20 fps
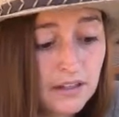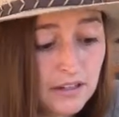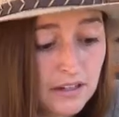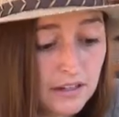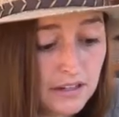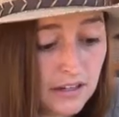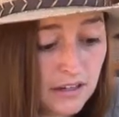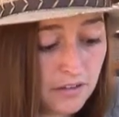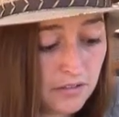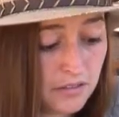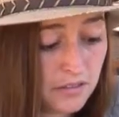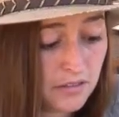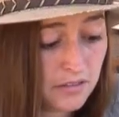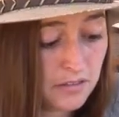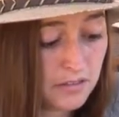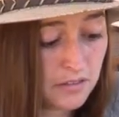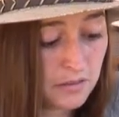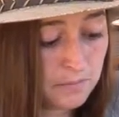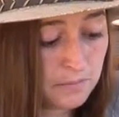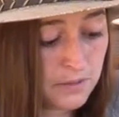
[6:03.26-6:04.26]
Now,
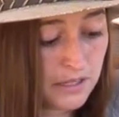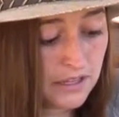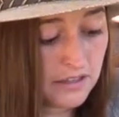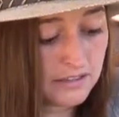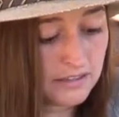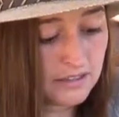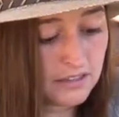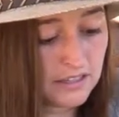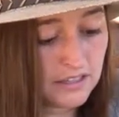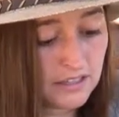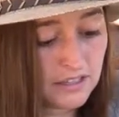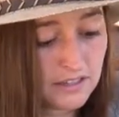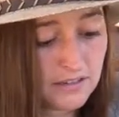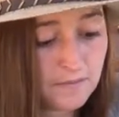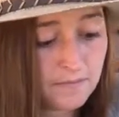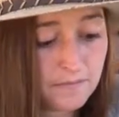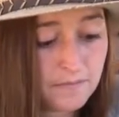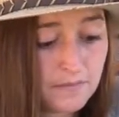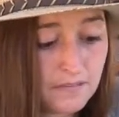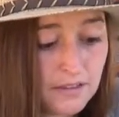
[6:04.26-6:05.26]
the biggest thing
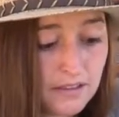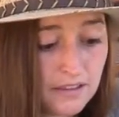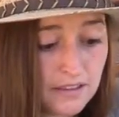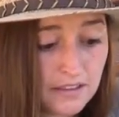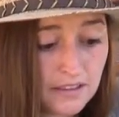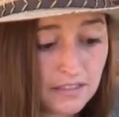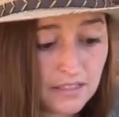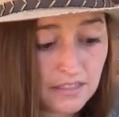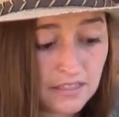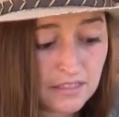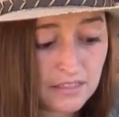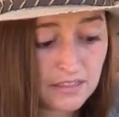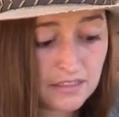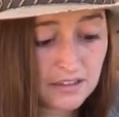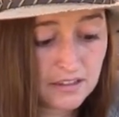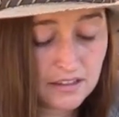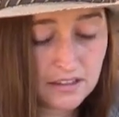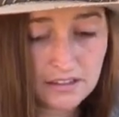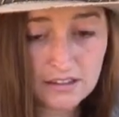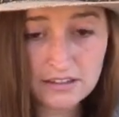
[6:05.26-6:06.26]

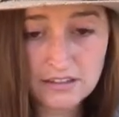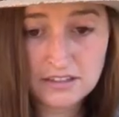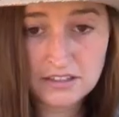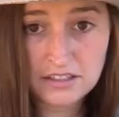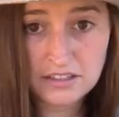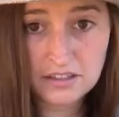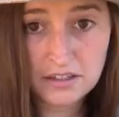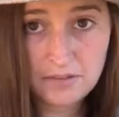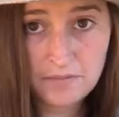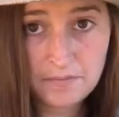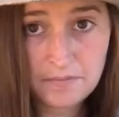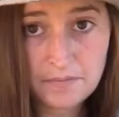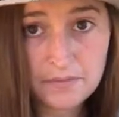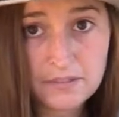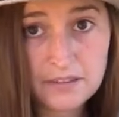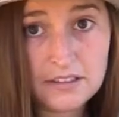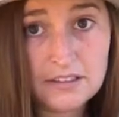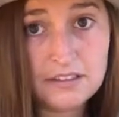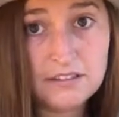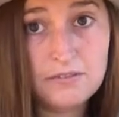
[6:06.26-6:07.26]
to consider
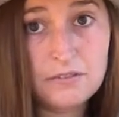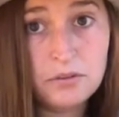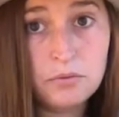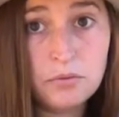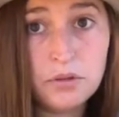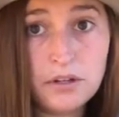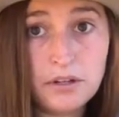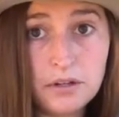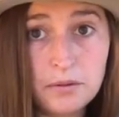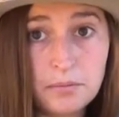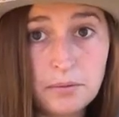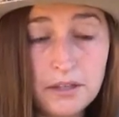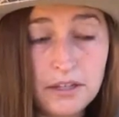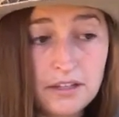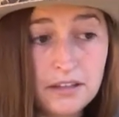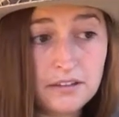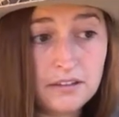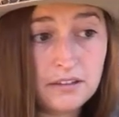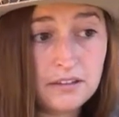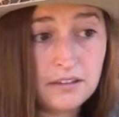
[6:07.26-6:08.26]
is if you want your
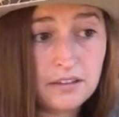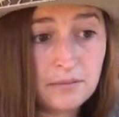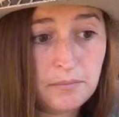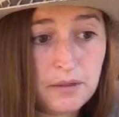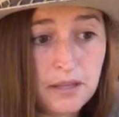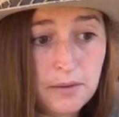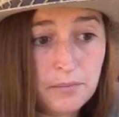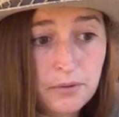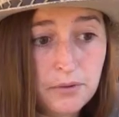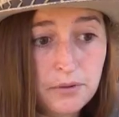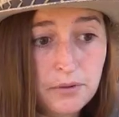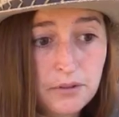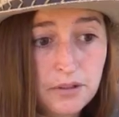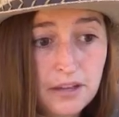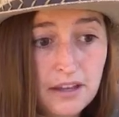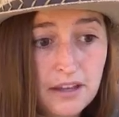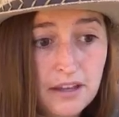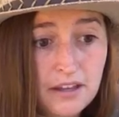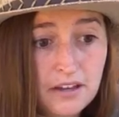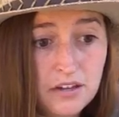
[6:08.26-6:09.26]
plants to be able
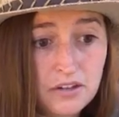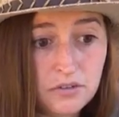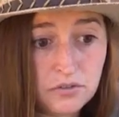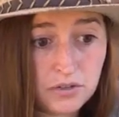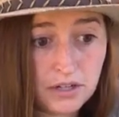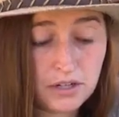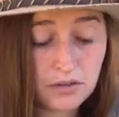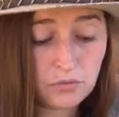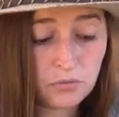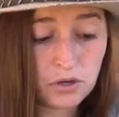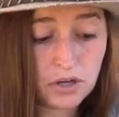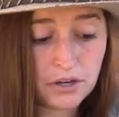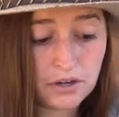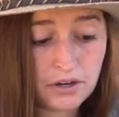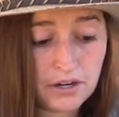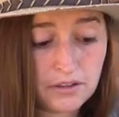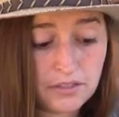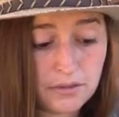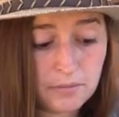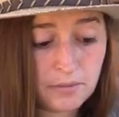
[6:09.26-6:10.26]
to drain water
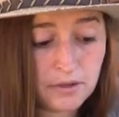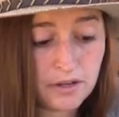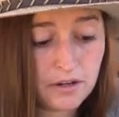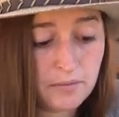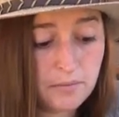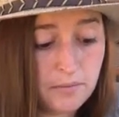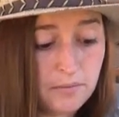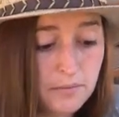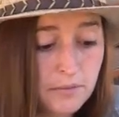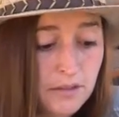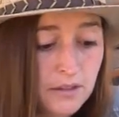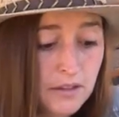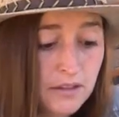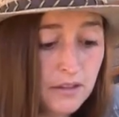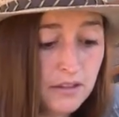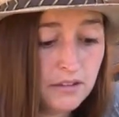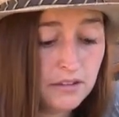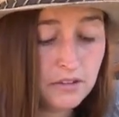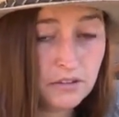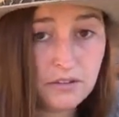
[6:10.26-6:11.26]
out the bottom.
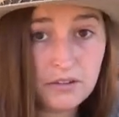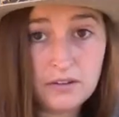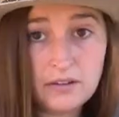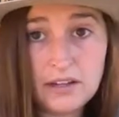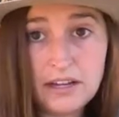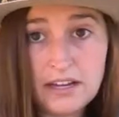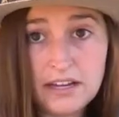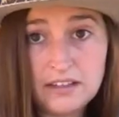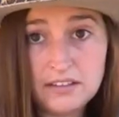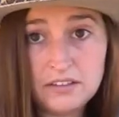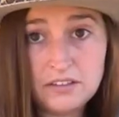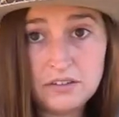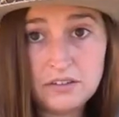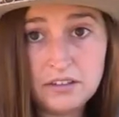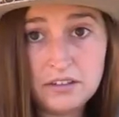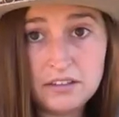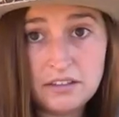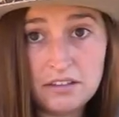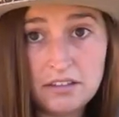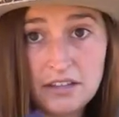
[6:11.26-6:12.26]
So as you
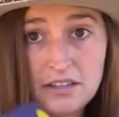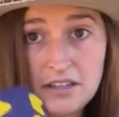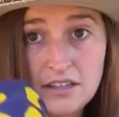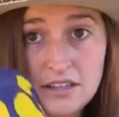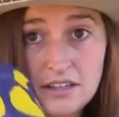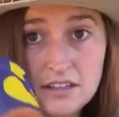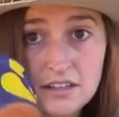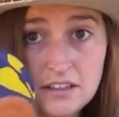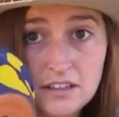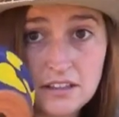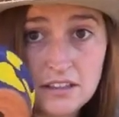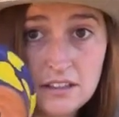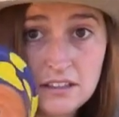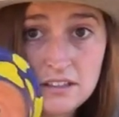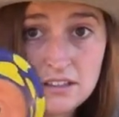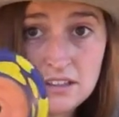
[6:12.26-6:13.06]
can see in this